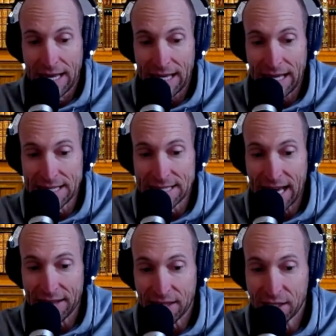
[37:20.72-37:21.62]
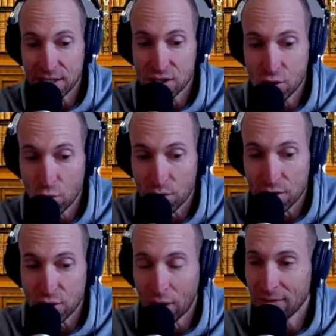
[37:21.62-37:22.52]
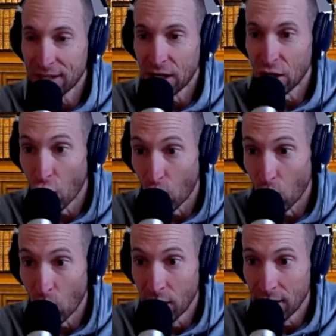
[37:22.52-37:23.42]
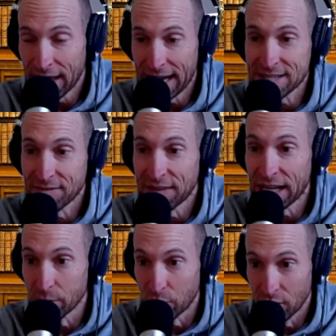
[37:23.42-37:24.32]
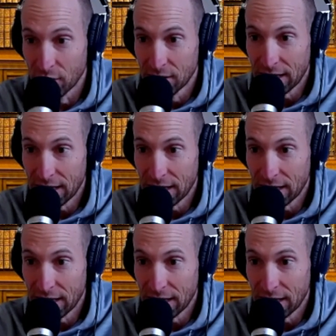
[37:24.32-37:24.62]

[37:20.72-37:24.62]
is that the consumers don't even know that it's available.